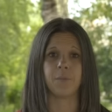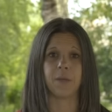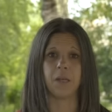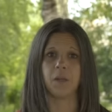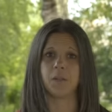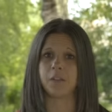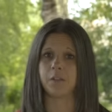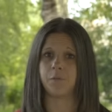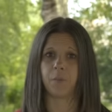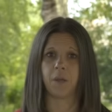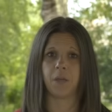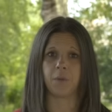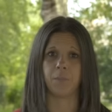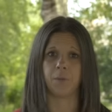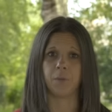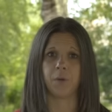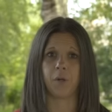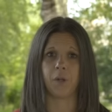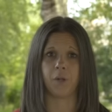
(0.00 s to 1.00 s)
be lots of
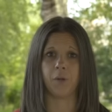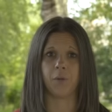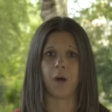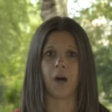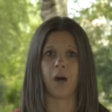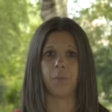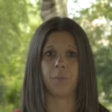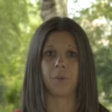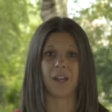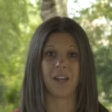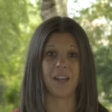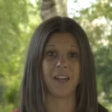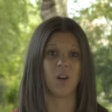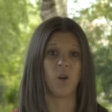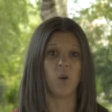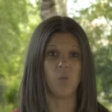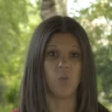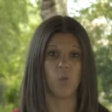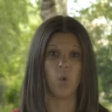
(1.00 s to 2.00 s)
people who are planning
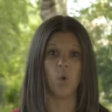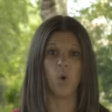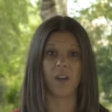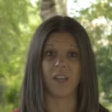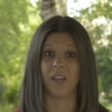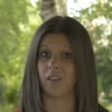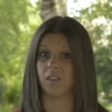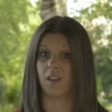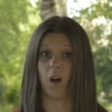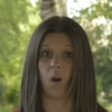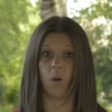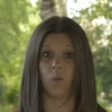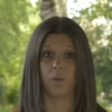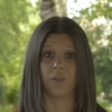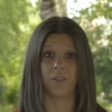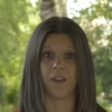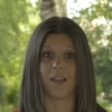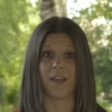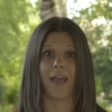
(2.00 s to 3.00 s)
on walking the whole
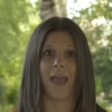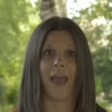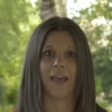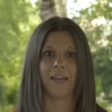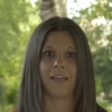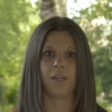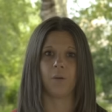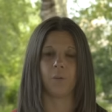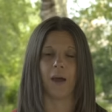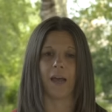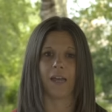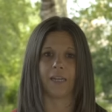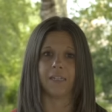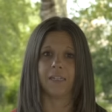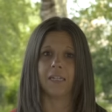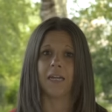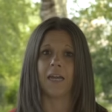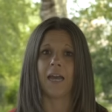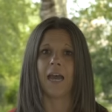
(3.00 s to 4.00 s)
thing anyway.
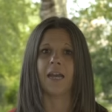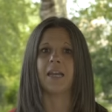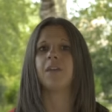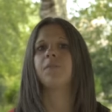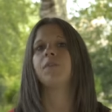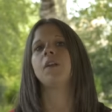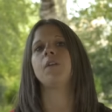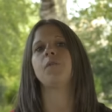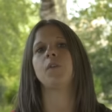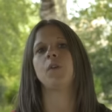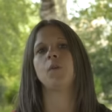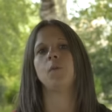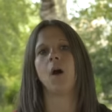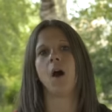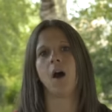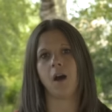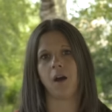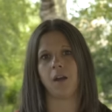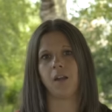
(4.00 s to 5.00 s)
And even if you
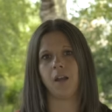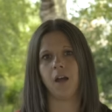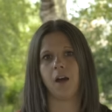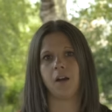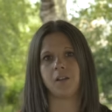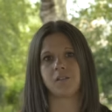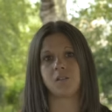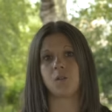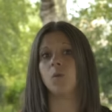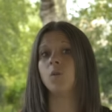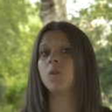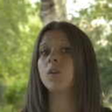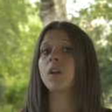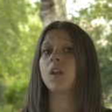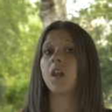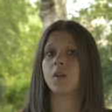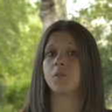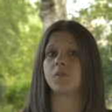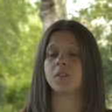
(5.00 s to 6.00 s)
are last or
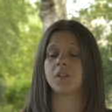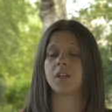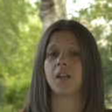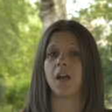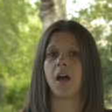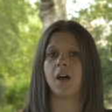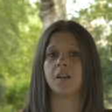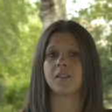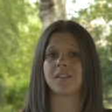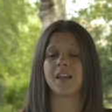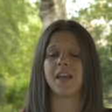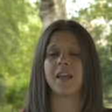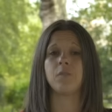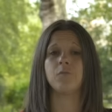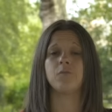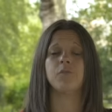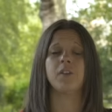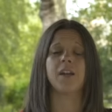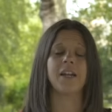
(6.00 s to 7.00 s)
close to last, it
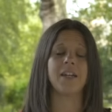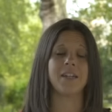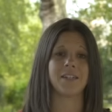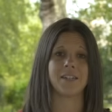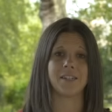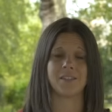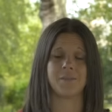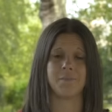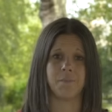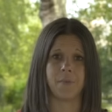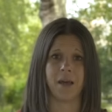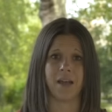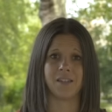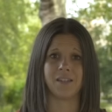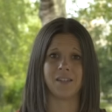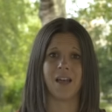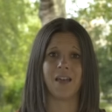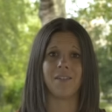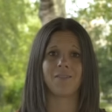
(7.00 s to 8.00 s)
really doesn't
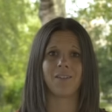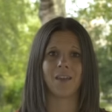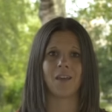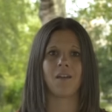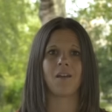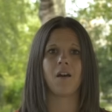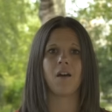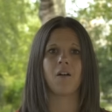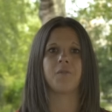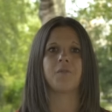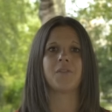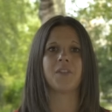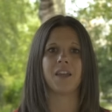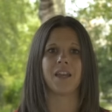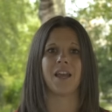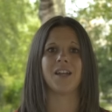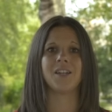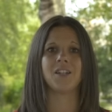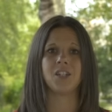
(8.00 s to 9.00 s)
matter. Think of
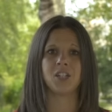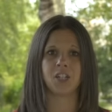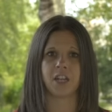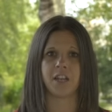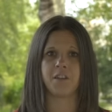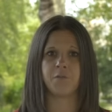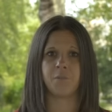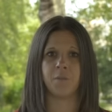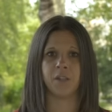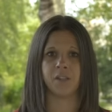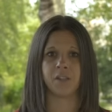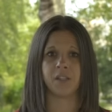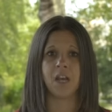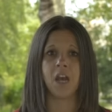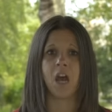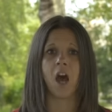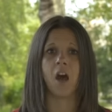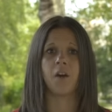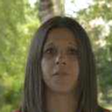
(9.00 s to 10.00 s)
the achievement
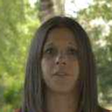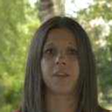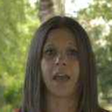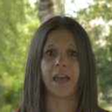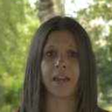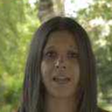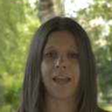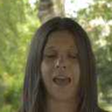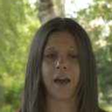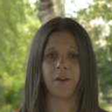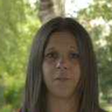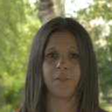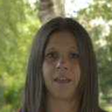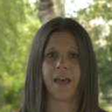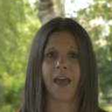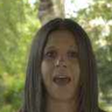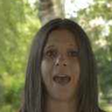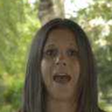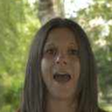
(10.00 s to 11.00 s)
of getting out
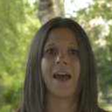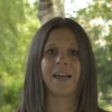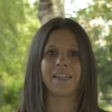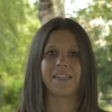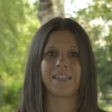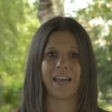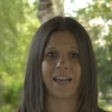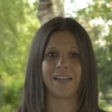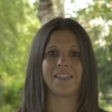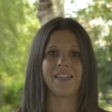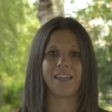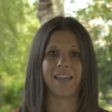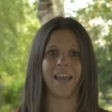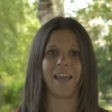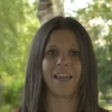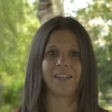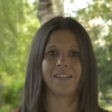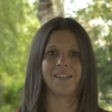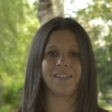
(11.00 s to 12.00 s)
there and getting
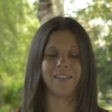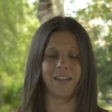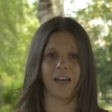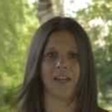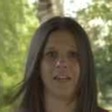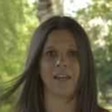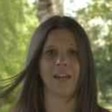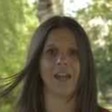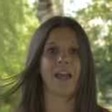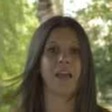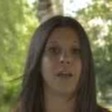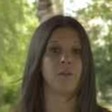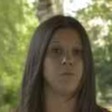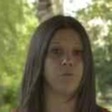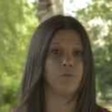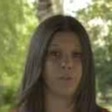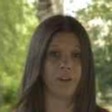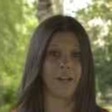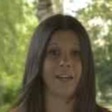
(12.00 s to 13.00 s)
it done. It
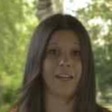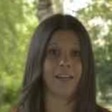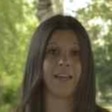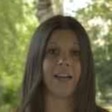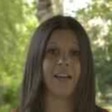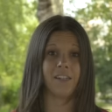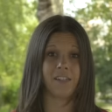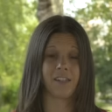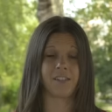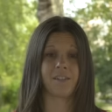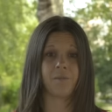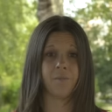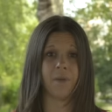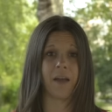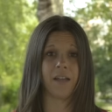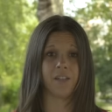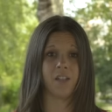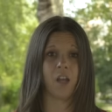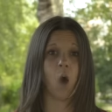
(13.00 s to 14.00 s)
really doesn't
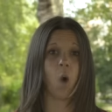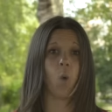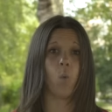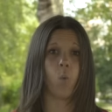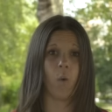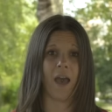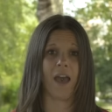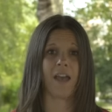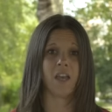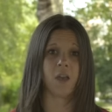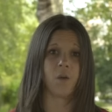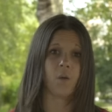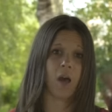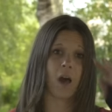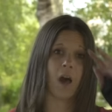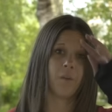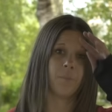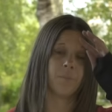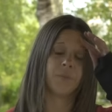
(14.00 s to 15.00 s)
matter where you
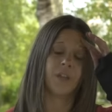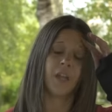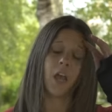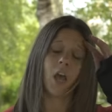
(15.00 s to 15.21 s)
come.